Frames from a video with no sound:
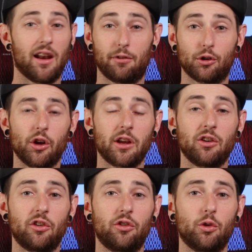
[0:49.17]
And if you're looking
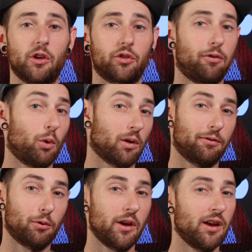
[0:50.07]
to do this for
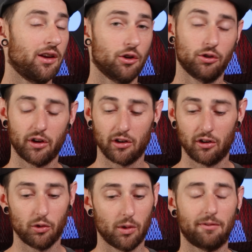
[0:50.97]
free, you're looking to
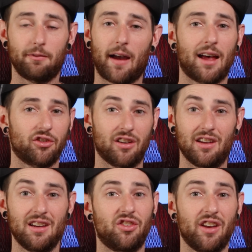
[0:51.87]
do it fast and
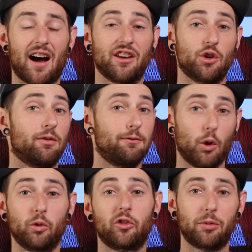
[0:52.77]
easy on your
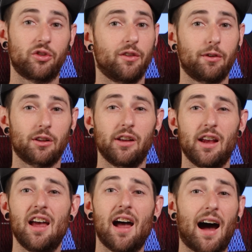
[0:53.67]
phone
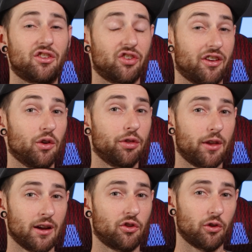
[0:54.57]
specifically, I still
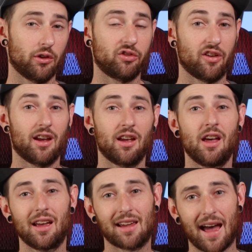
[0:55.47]
think to this day,
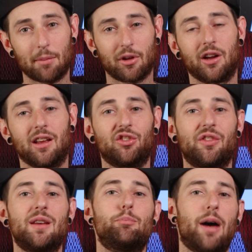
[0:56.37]
CapCut is
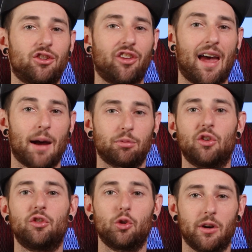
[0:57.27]
the best app
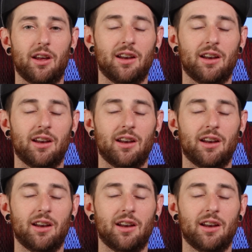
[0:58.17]
to do it